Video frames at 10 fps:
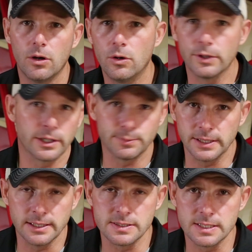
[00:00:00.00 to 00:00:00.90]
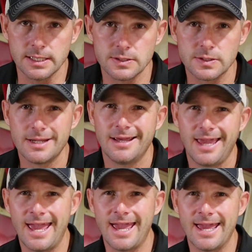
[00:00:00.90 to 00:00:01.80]
old airplane disease.
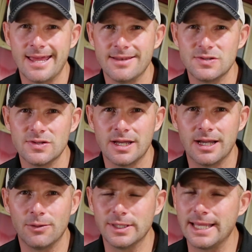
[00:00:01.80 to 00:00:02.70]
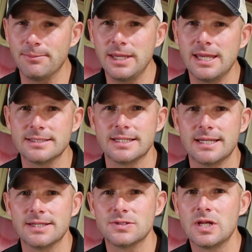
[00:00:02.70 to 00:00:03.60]
And what that means
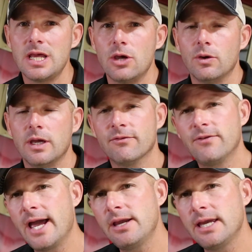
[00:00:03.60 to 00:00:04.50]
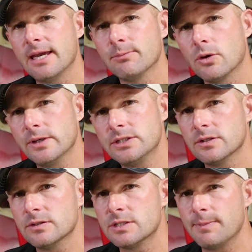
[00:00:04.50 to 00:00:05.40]
is if I am going
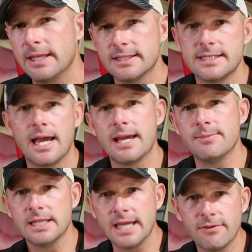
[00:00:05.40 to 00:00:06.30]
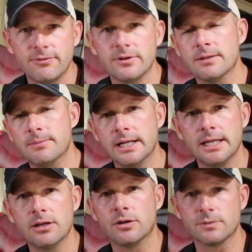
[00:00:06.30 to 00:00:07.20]
to spend the time and the effort and the
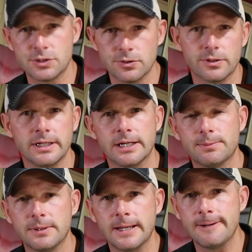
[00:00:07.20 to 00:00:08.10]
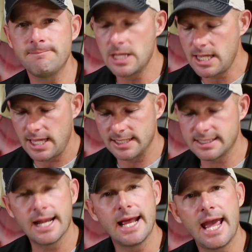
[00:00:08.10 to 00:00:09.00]
money on restoring an airplane, it's
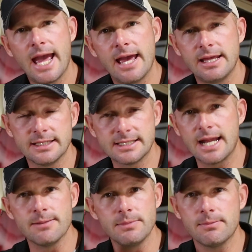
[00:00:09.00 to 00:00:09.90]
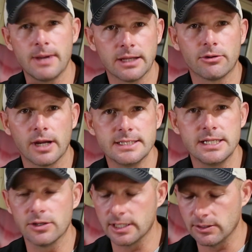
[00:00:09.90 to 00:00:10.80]
got to meet my
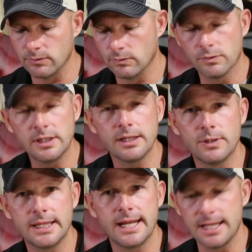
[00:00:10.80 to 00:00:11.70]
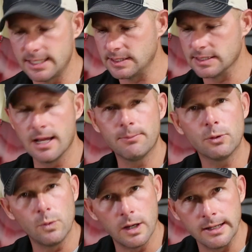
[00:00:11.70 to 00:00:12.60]
criteria. And really what that is number
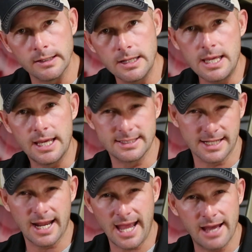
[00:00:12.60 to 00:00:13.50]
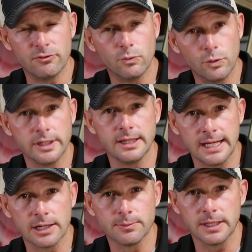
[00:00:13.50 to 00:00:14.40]
one, it's got to have wood in
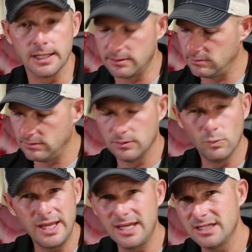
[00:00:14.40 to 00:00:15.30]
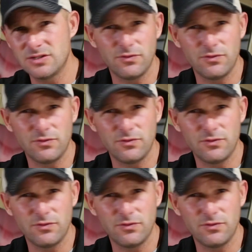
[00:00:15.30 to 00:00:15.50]
the airplane. The wings,